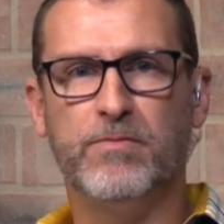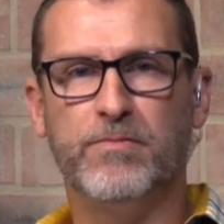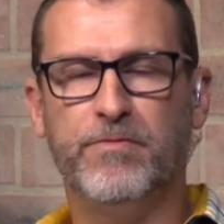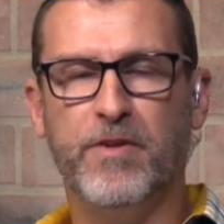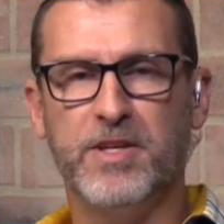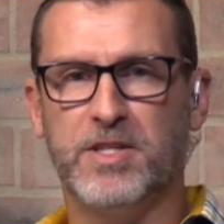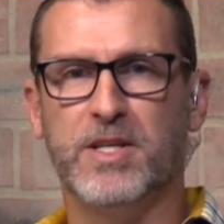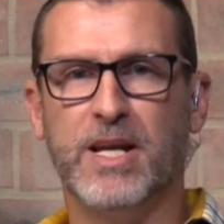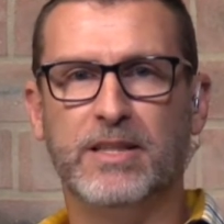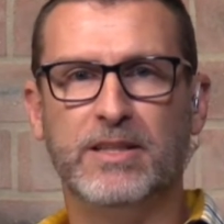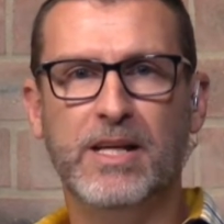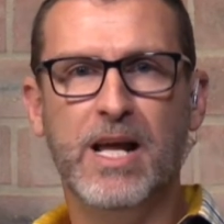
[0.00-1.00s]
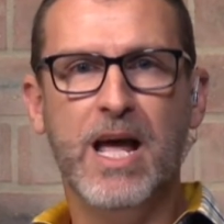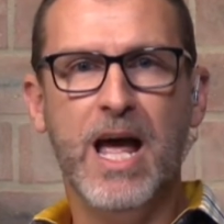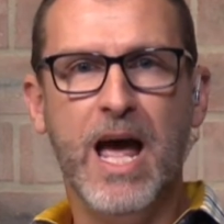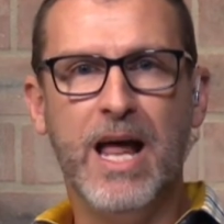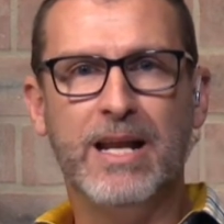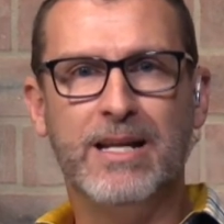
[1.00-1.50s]
fascinating
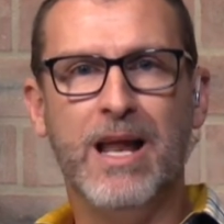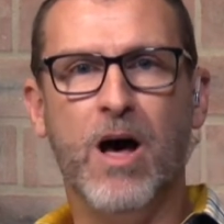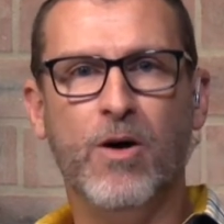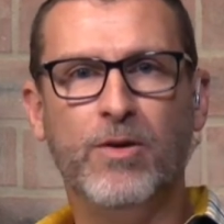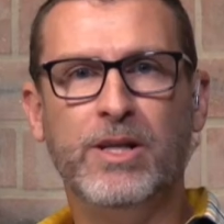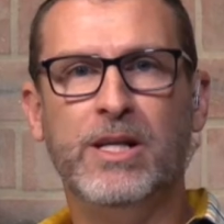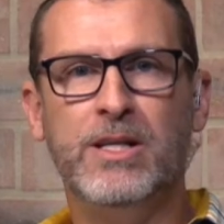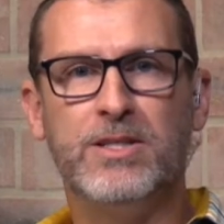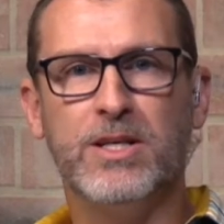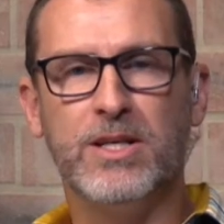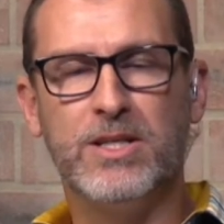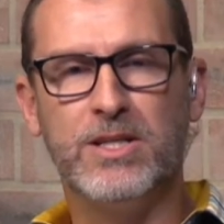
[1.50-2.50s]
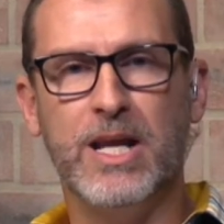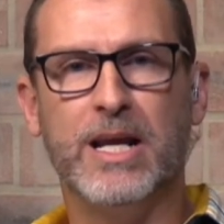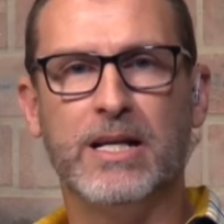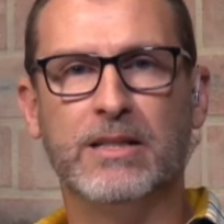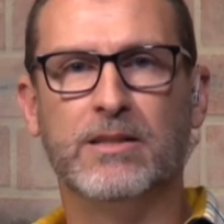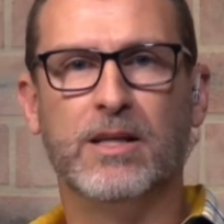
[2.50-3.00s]
and now needs a
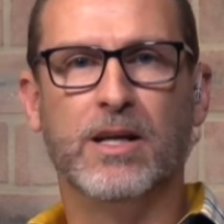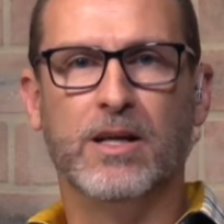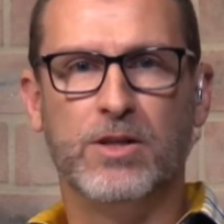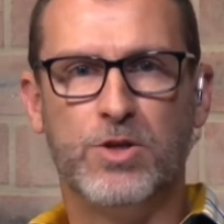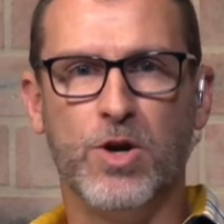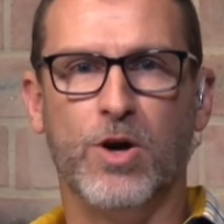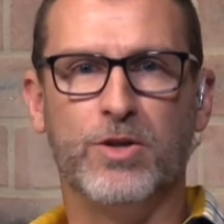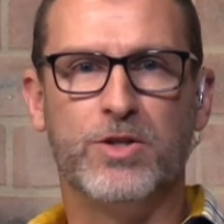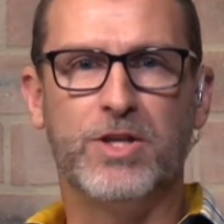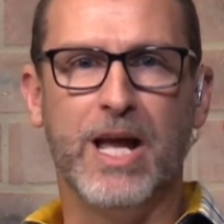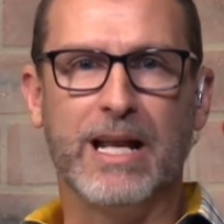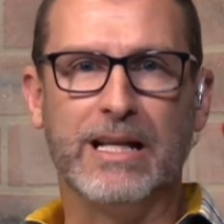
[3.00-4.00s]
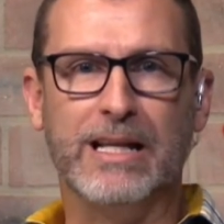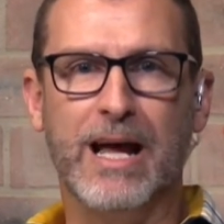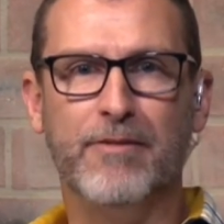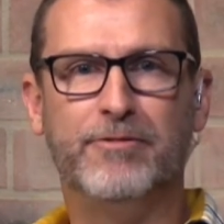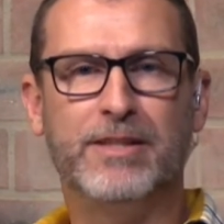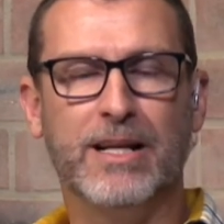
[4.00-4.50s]
second chance at
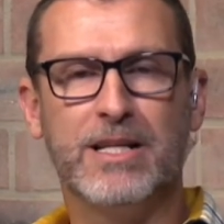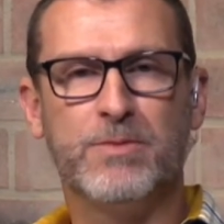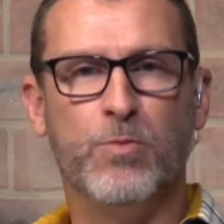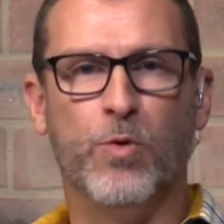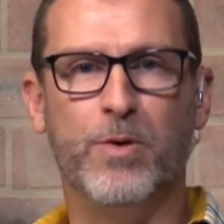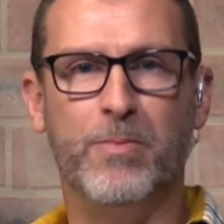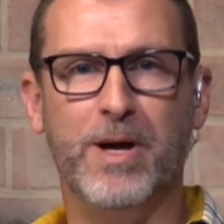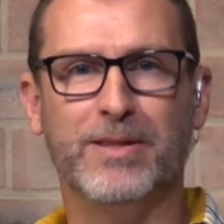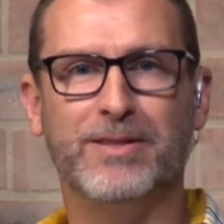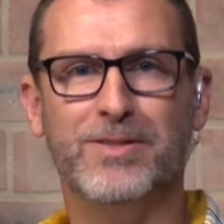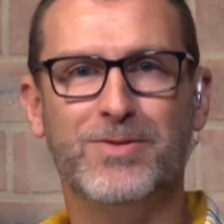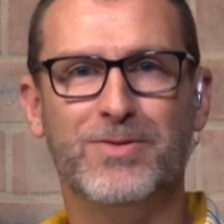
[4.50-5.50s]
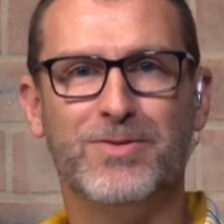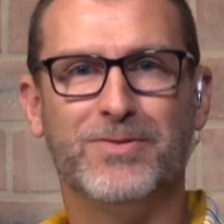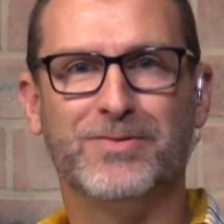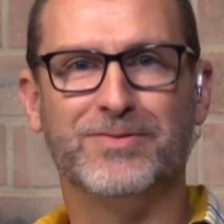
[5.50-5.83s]
life. Tell us more about this.